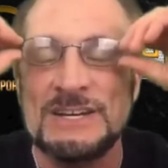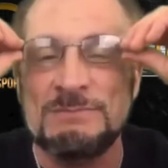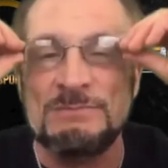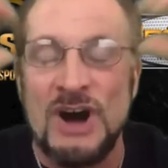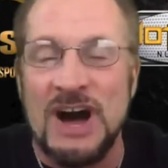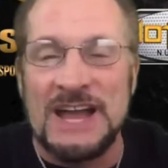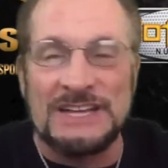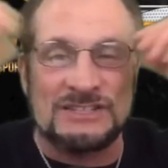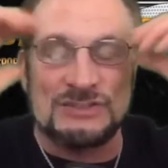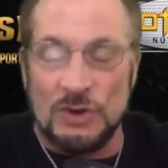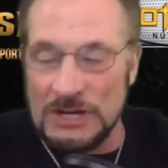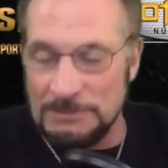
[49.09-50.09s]

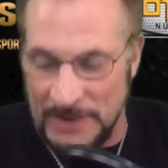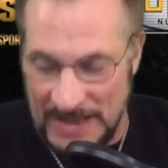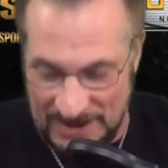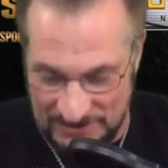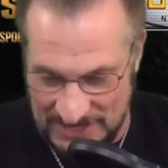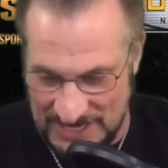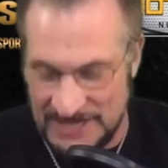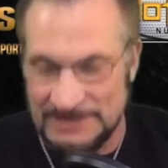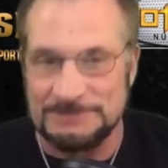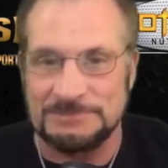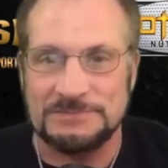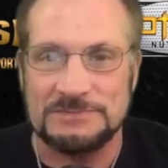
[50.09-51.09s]
song parody.
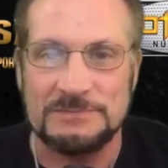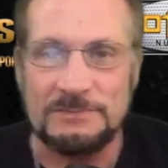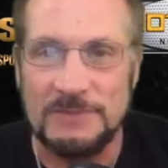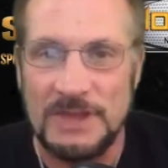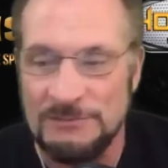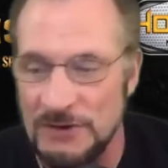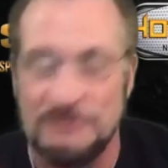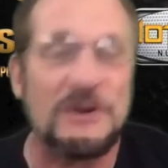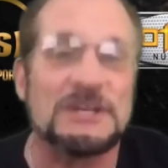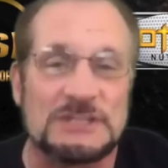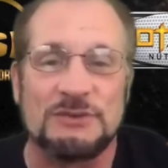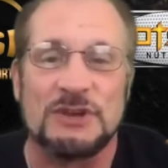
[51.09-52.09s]
For first of
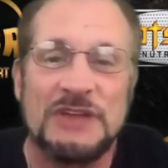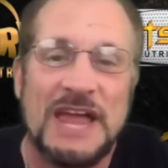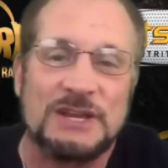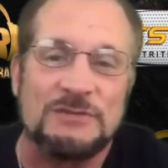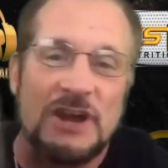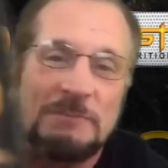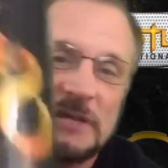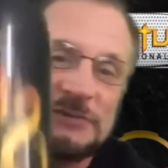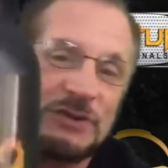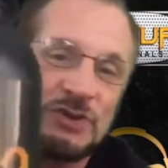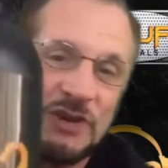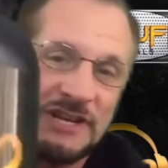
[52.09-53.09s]
all, thank you very much for joining
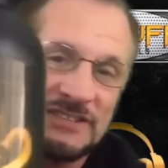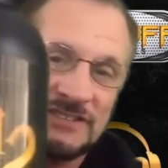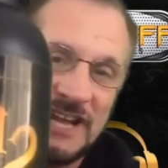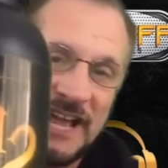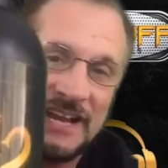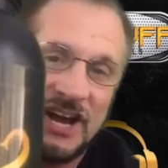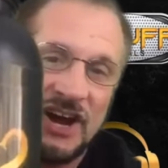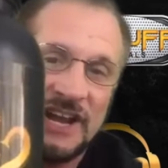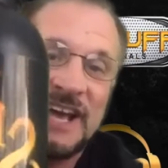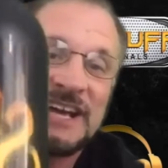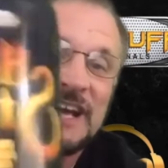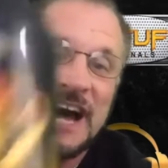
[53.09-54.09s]
us today on
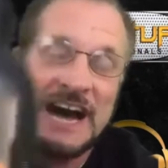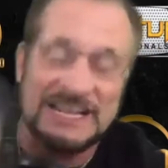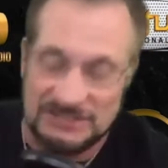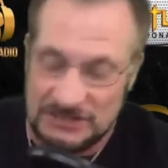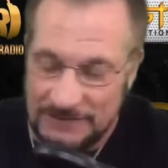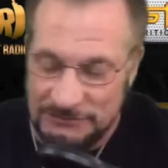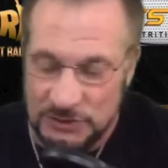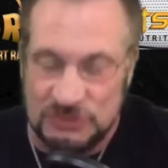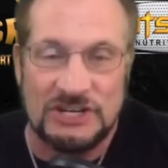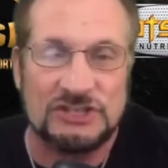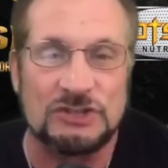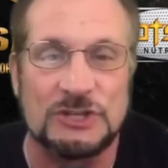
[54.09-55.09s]
Hot Stuff
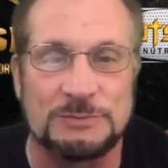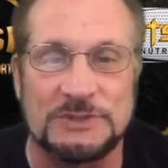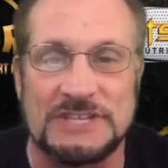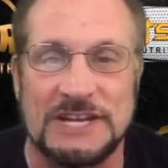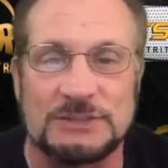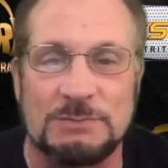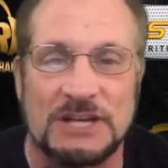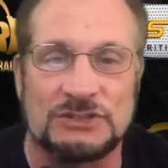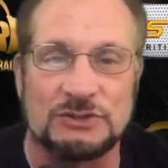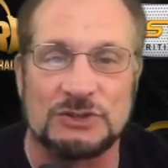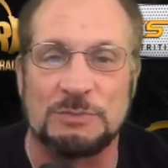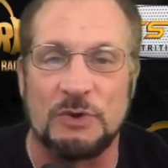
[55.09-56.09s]
Nutritionals presents Muscle
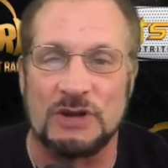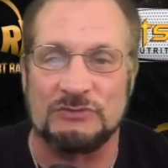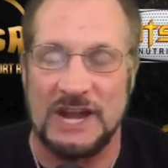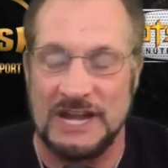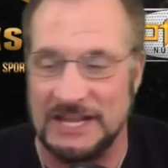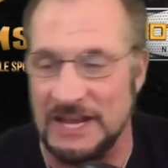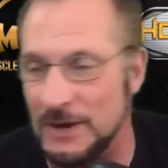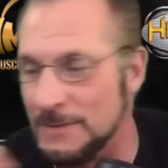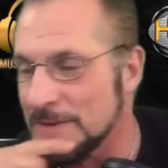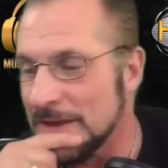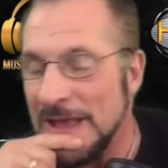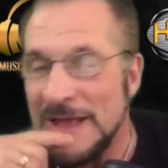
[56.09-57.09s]
Sport Radio
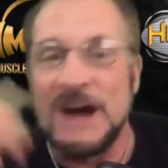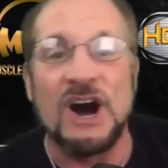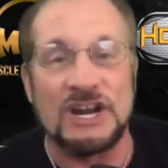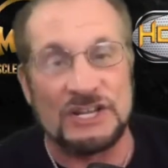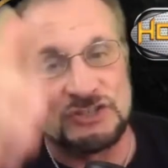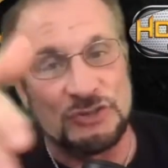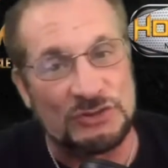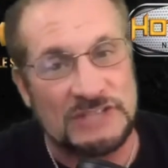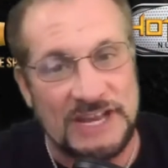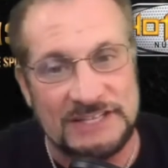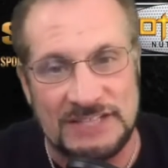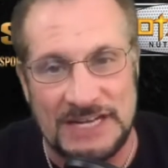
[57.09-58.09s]
on a Tuesday instead
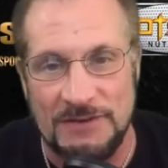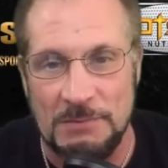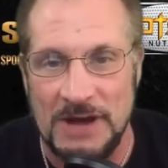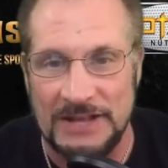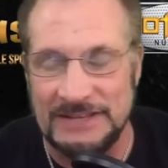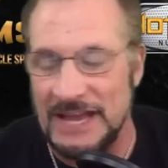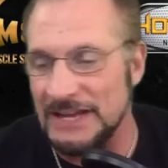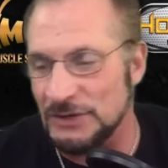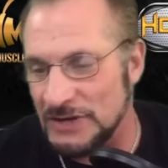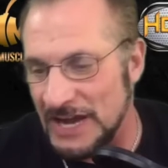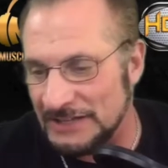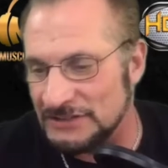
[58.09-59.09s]
of a Monday. You guys
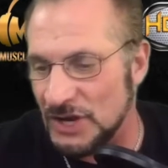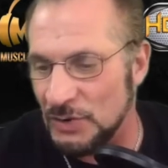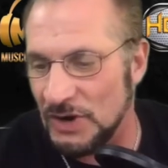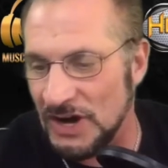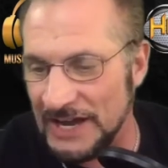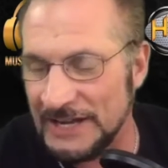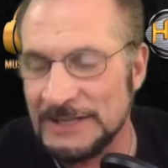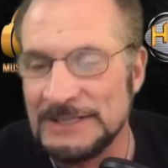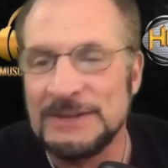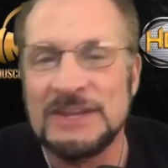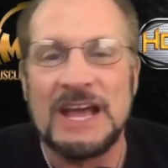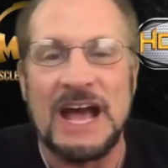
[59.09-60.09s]
know why.
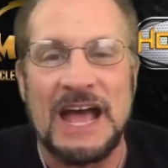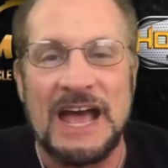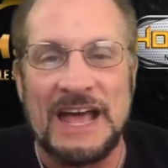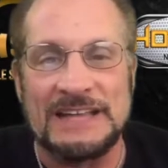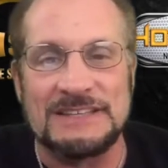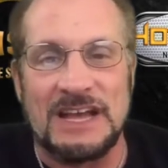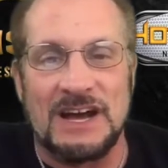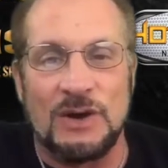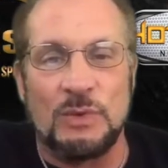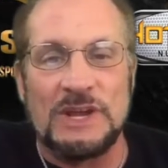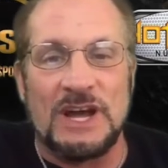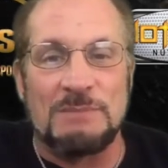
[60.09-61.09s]
And we are
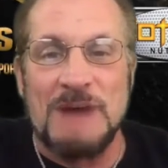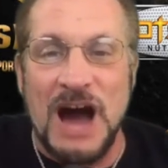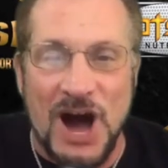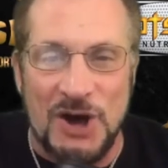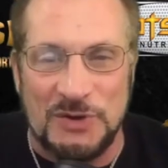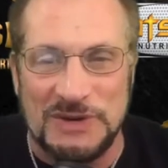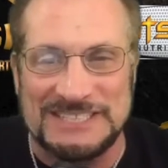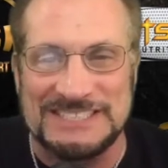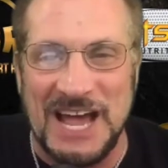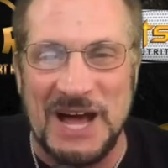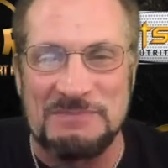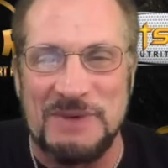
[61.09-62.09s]
Moke, what's up?
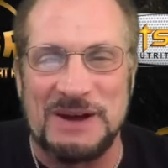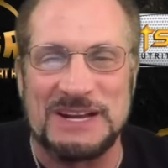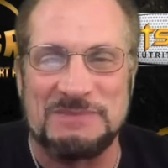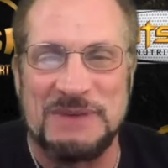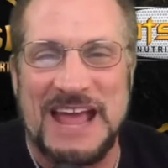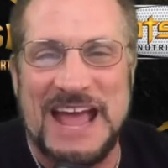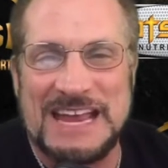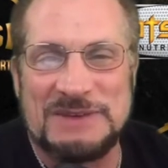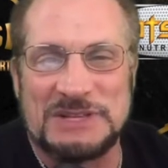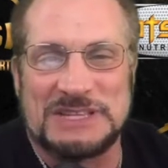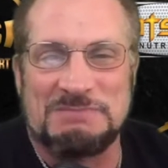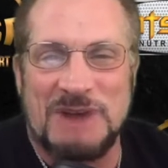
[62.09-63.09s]
I'm going to be hanging with the
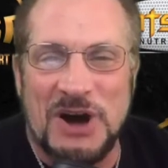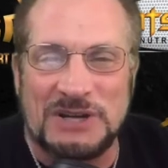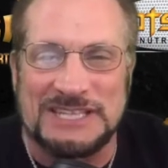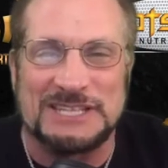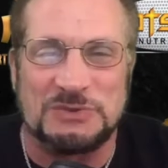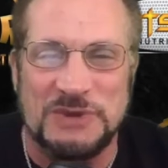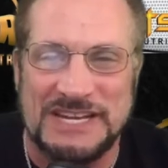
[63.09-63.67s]
Moke this weekend